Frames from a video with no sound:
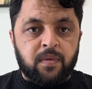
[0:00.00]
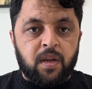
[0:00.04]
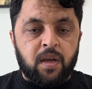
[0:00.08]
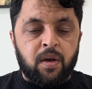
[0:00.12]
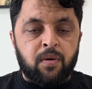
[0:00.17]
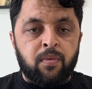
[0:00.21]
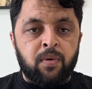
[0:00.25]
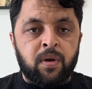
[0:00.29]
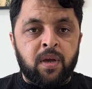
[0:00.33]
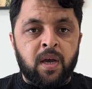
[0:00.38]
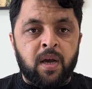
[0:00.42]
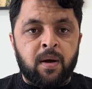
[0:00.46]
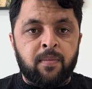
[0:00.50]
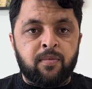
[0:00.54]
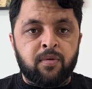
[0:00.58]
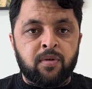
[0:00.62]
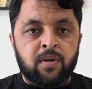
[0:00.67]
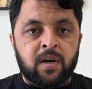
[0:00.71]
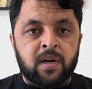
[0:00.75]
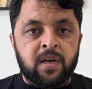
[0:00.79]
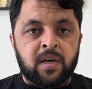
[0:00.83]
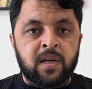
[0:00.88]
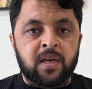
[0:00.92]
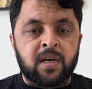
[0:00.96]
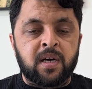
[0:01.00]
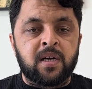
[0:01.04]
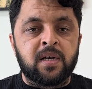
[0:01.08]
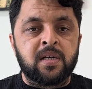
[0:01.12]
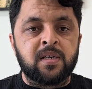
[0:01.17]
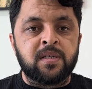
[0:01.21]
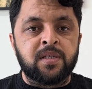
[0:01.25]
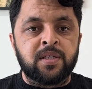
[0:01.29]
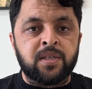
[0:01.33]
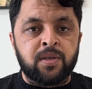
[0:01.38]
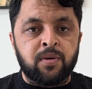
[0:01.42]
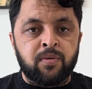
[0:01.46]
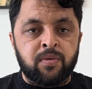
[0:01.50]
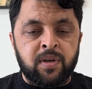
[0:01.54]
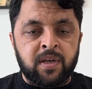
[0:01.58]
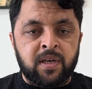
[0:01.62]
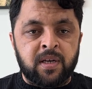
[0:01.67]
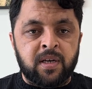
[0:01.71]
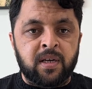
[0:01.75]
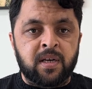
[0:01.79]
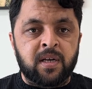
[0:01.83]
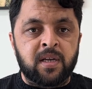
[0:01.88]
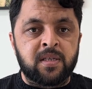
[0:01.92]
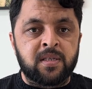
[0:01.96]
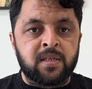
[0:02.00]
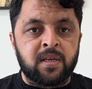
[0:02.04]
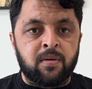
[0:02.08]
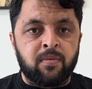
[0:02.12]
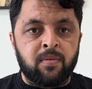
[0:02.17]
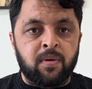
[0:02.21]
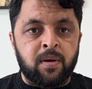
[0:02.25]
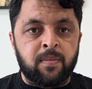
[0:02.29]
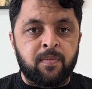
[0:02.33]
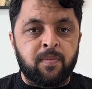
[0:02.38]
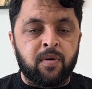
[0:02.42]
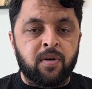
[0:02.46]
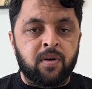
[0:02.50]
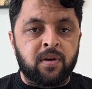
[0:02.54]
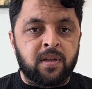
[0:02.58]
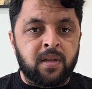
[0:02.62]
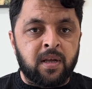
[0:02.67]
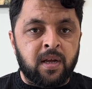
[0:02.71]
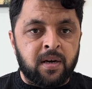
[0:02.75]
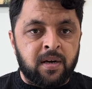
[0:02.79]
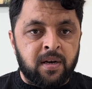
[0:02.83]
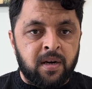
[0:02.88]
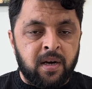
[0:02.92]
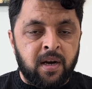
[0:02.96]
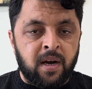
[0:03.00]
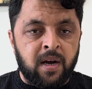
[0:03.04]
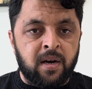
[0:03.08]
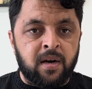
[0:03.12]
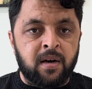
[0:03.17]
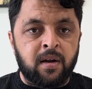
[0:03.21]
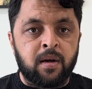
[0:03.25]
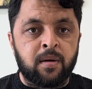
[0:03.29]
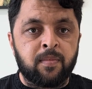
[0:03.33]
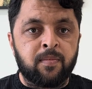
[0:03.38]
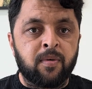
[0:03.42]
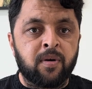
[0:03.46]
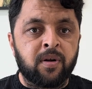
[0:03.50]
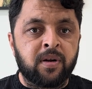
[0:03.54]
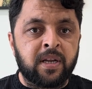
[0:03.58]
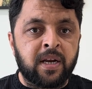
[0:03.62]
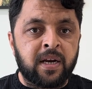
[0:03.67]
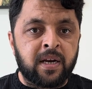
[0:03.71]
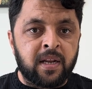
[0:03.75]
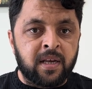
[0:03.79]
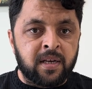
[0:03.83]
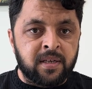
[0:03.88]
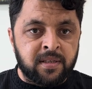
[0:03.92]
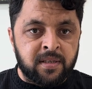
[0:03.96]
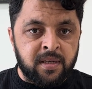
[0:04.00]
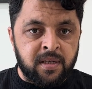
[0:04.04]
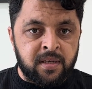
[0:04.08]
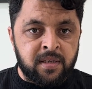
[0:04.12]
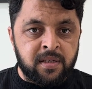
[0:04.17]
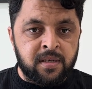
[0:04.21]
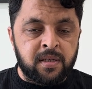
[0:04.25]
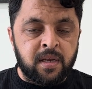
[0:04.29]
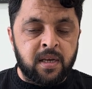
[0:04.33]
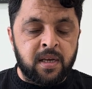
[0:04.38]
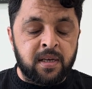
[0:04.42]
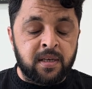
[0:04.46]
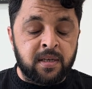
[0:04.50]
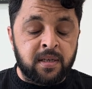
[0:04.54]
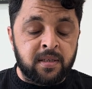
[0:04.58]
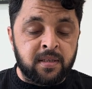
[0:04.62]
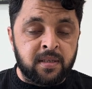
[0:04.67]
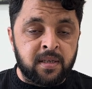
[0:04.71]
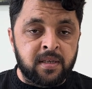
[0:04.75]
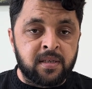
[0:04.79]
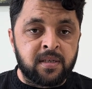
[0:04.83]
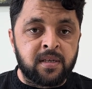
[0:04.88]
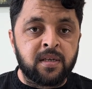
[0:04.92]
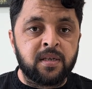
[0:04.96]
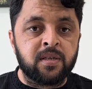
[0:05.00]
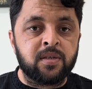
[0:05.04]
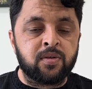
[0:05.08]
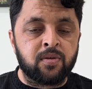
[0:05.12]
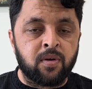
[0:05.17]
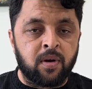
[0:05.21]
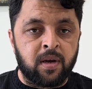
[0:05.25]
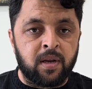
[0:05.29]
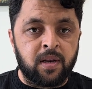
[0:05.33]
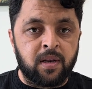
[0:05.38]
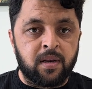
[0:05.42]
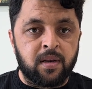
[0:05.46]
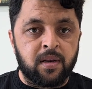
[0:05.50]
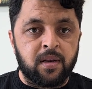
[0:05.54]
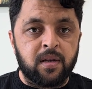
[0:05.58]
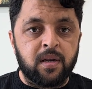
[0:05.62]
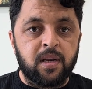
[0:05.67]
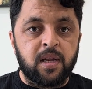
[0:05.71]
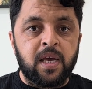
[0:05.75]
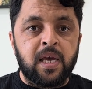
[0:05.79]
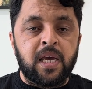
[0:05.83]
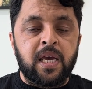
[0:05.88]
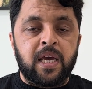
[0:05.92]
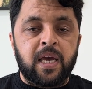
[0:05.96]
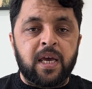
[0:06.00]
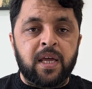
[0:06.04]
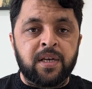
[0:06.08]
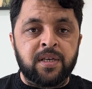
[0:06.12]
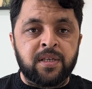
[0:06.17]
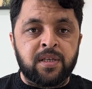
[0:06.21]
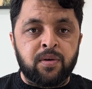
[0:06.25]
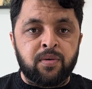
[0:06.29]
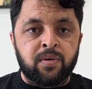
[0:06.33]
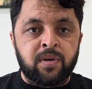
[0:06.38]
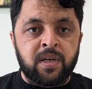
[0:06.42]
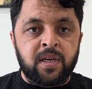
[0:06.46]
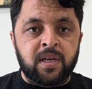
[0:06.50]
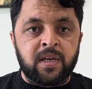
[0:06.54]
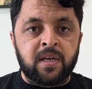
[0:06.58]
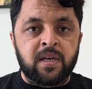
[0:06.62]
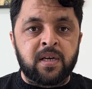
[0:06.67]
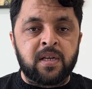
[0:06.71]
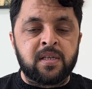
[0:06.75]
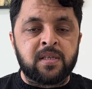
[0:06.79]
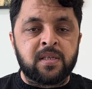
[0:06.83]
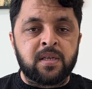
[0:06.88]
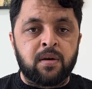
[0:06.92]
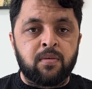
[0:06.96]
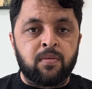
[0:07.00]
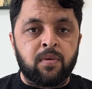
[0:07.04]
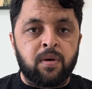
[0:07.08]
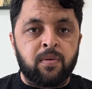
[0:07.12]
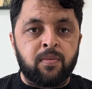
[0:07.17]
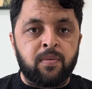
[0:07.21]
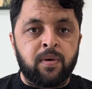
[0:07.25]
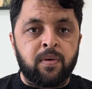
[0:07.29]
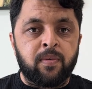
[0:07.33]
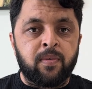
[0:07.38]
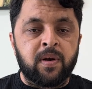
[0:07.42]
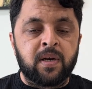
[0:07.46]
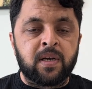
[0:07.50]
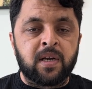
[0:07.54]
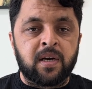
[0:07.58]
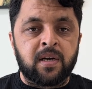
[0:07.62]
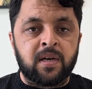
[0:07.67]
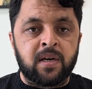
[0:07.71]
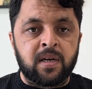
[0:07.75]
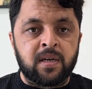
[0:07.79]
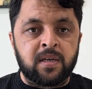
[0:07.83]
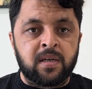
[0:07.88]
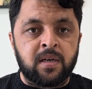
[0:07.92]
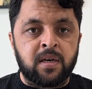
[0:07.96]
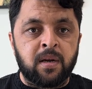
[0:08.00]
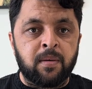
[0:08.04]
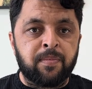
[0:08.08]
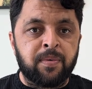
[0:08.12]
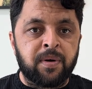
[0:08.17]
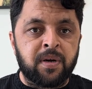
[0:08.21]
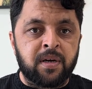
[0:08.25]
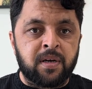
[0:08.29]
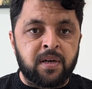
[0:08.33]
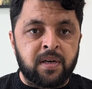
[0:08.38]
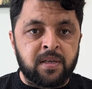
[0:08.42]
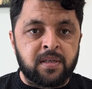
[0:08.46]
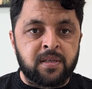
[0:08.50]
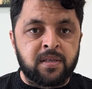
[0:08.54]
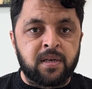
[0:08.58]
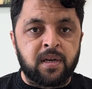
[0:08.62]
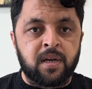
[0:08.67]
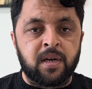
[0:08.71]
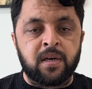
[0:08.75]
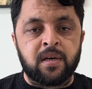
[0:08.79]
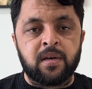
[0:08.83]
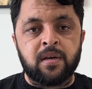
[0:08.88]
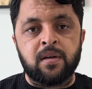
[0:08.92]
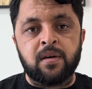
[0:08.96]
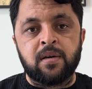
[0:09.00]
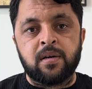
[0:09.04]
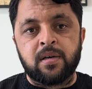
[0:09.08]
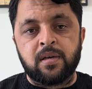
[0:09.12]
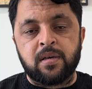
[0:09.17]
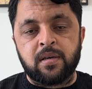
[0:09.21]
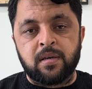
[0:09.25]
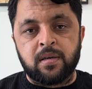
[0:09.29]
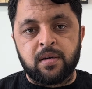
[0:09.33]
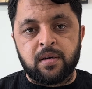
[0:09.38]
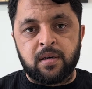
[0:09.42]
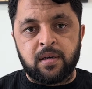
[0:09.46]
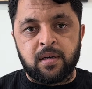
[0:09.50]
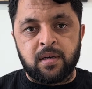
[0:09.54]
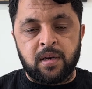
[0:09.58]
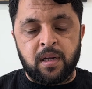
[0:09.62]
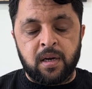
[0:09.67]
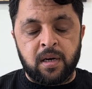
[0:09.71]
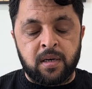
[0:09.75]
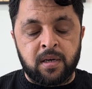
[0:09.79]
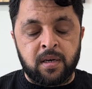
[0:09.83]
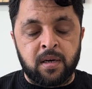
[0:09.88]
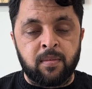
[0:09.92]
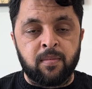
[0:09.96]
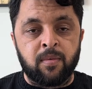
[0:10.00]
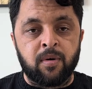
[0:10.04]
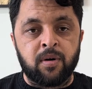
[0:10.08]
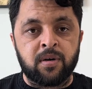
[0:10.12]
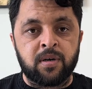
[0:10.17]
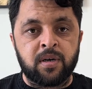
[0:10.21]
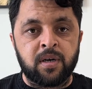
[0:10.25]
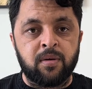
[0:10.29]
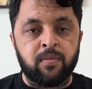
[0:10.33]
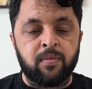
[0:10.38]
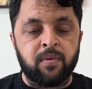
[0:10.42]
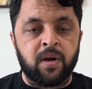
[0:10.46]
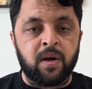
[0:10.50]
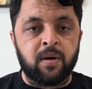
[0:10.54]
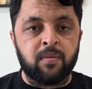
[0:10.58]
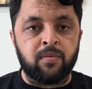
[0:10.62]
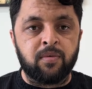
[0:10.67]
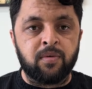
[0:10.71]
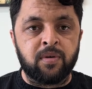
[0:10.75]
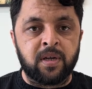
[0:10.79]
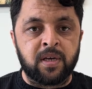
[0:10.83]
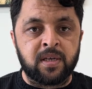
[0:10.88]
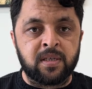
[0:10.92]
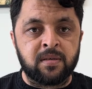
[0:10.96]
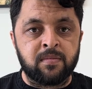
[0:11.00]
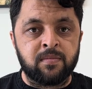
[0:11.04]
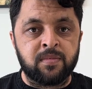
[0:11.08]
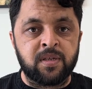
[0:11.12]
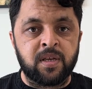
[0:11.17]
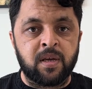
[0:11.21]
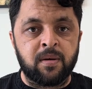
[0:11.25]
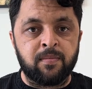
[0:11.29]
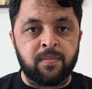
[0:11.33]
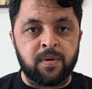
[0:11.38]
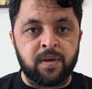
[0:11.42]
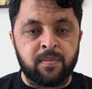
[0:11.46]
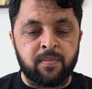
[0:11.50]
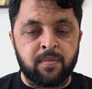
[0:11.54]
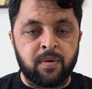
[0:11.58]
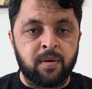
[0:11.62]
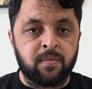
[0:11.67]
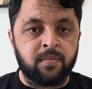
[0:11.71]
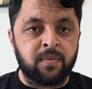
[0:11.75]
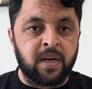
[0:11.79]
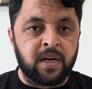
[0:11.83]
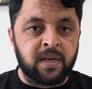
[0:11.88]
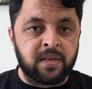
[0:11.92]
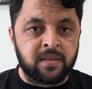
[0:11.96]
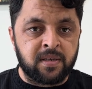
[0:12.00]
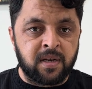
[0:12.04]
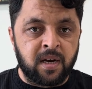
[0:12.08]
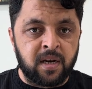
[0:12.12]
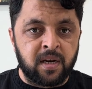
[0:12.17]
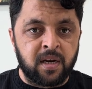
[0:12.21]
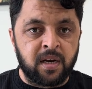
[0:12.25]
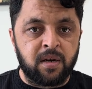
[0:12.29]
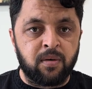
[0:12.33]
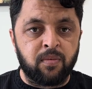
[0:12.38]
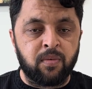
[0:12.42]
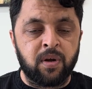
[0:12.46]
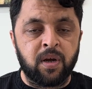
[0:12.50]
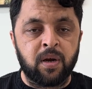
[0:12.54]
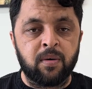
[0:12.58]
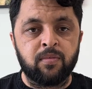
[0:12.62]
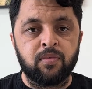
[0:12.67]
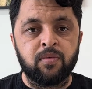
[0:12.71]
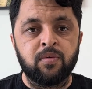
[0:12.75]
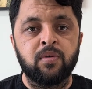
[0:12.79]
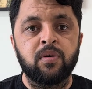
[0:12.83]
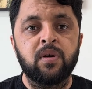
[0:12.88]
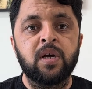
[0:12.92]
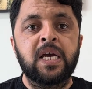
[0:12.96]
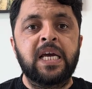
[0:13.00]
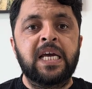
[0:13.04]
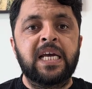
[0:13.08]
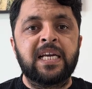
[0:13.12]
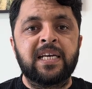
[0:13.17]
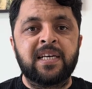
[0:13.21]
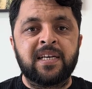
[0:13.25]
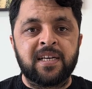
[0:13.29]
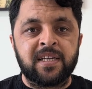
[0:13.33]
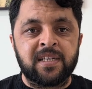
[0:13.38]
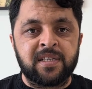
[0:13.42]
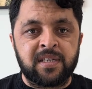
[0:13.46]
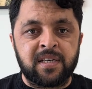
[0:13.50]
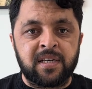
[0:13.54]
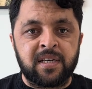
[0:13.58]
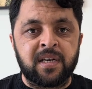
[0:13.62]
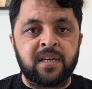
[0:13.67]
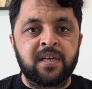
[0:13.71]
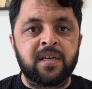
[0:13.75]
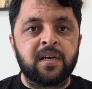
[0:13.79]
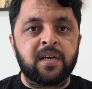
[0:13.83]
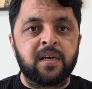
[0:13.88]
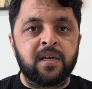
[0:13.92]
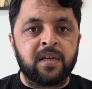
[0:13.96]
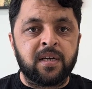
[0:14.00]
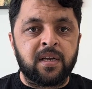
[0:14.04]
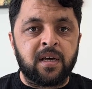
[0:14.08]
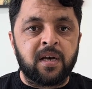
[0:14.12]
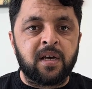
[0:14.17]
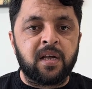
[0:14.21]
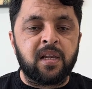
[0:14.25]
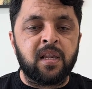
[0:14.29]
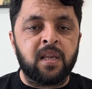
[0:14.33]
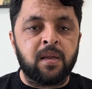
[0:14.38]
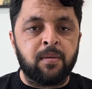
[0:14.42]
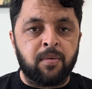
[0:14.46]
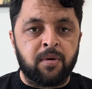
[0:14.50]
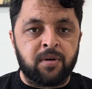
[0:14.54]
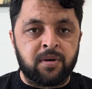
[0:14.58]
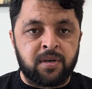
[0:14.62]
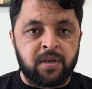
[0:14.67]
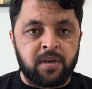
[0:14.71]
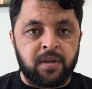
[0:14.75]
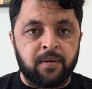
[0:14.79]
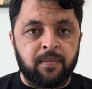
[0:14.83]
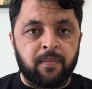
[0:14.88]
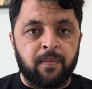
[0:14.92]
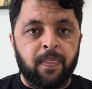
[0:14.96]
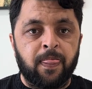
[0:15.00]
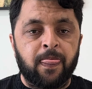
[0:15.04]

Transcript: we have to conduct a geotechnical survey for that land or for that existing soil. In geotechnical survey, we will conduct different tests at the at laboratory. We have to take some sample from that site and we have to test it in the laboratory,